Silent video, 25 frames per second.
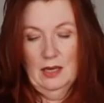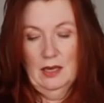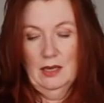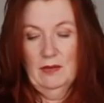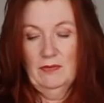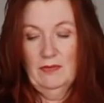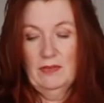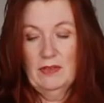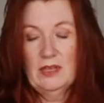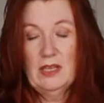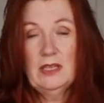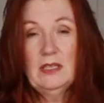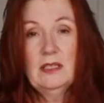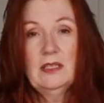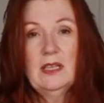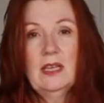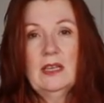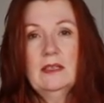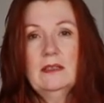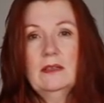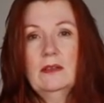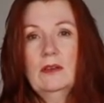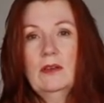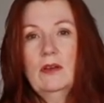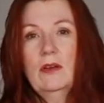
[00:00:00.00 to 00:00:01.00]
if this
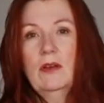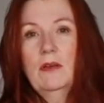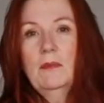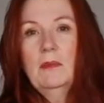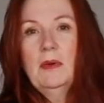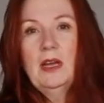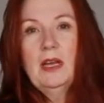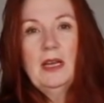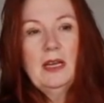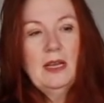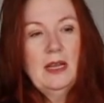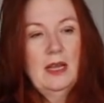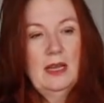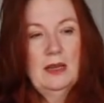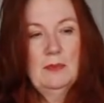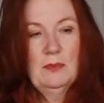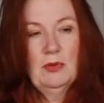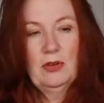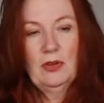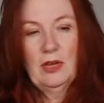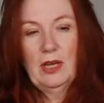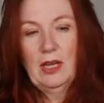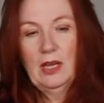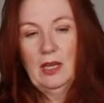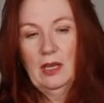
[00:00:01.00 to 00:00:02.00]
hasn't got my name
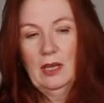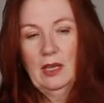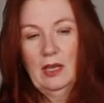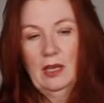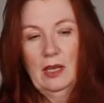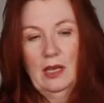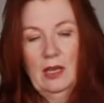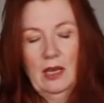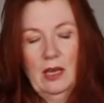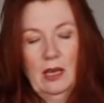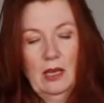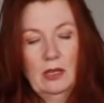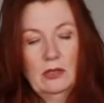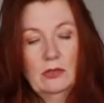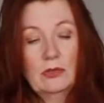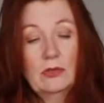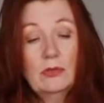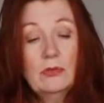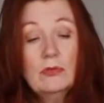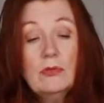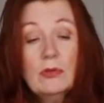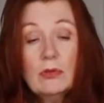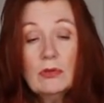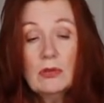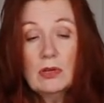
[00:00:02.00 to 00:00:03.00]
on it, I
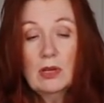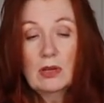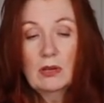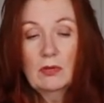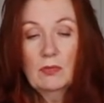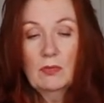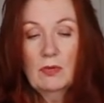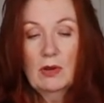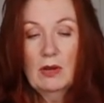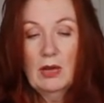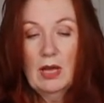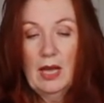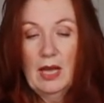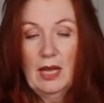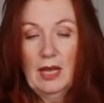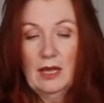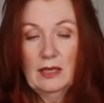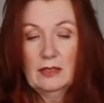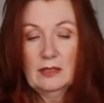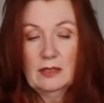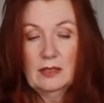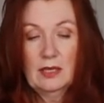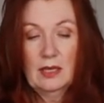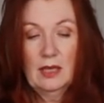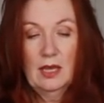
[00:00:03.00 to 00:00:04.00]
do not know what
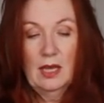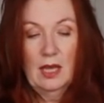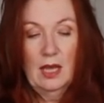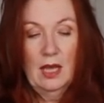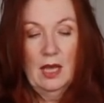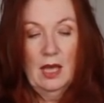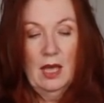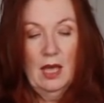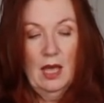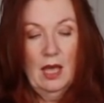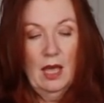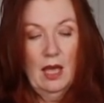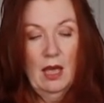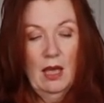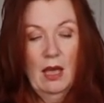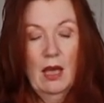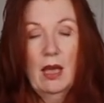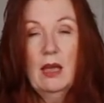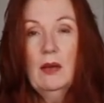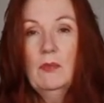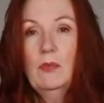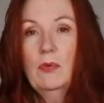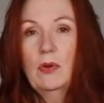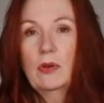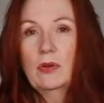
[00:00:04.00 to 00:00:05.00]
has.
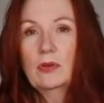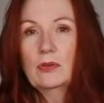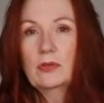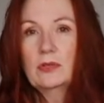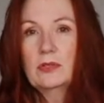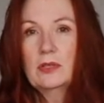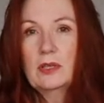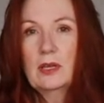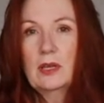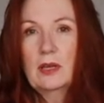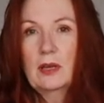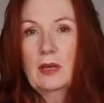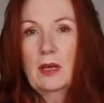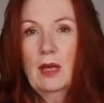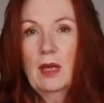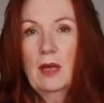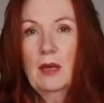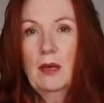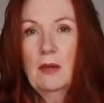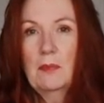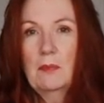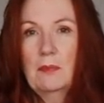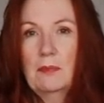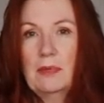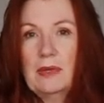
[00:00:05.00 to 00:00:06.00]
I was
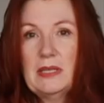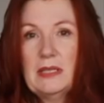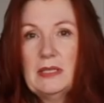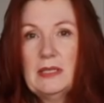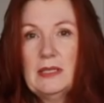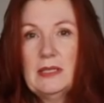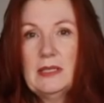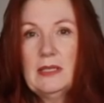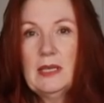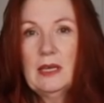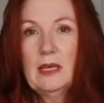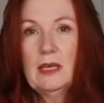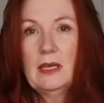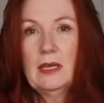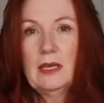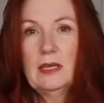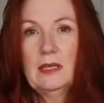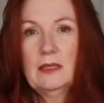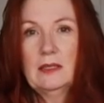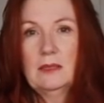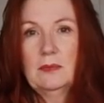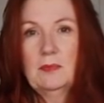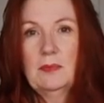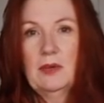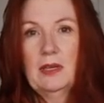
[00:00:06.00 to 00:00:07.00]

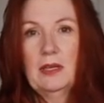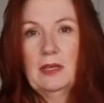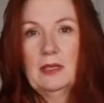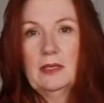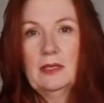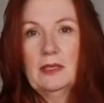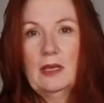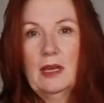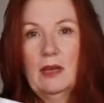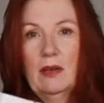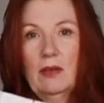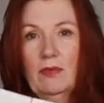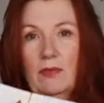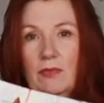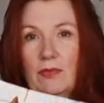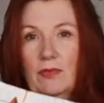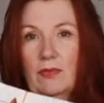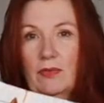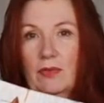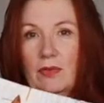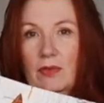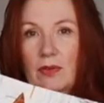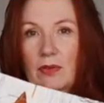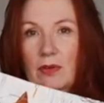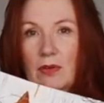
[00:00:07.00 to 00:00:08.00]
beside myself
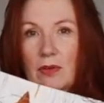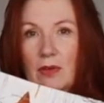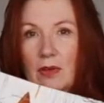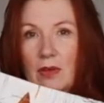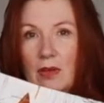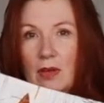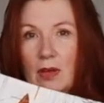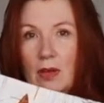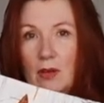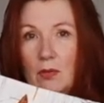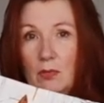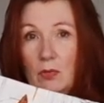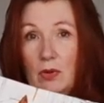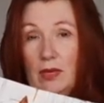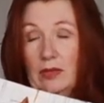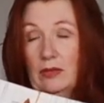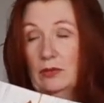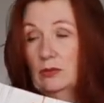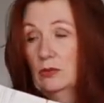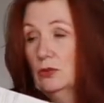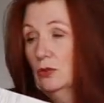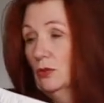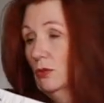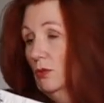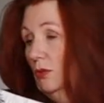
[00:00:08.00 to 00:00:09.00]
with
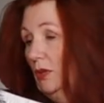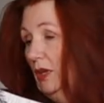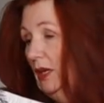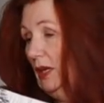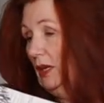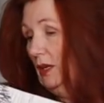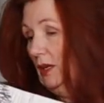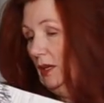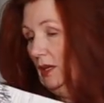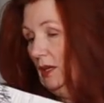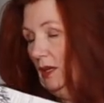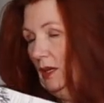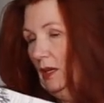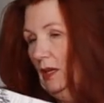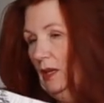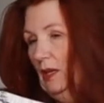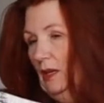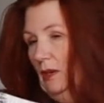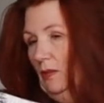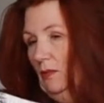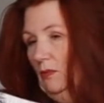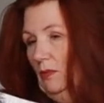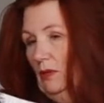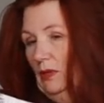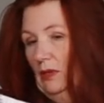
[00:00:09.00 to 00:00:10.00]
joy
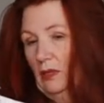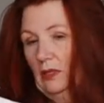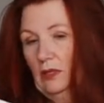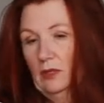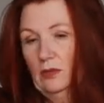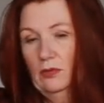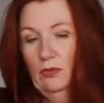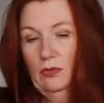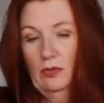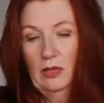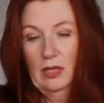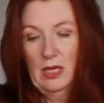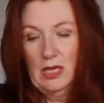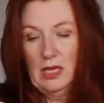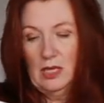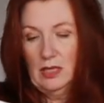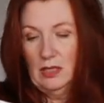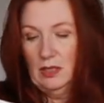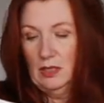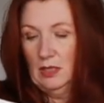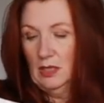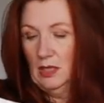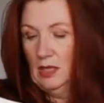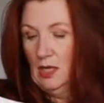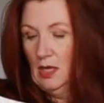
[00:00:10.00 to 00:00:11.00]
when I saw
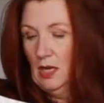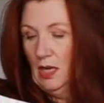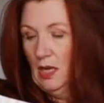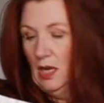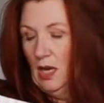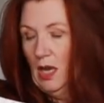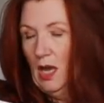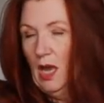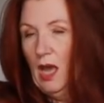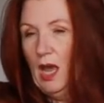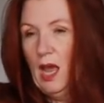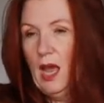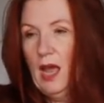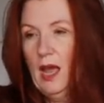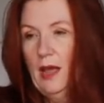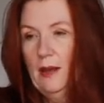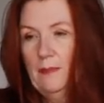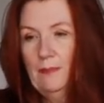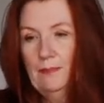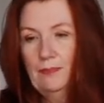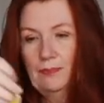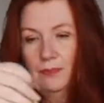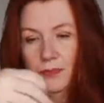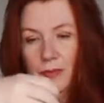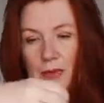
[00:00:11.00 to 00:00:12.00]
these.
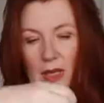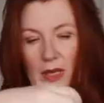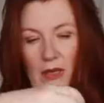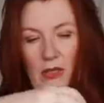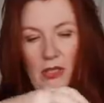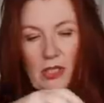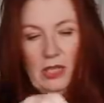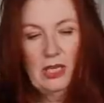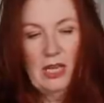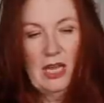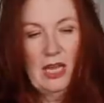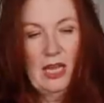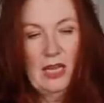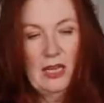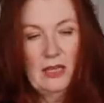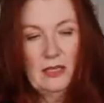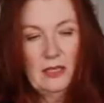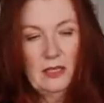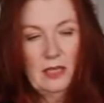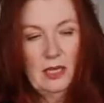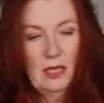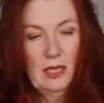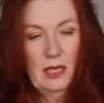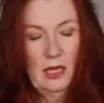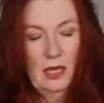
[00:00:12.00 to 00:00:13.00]
Um, she had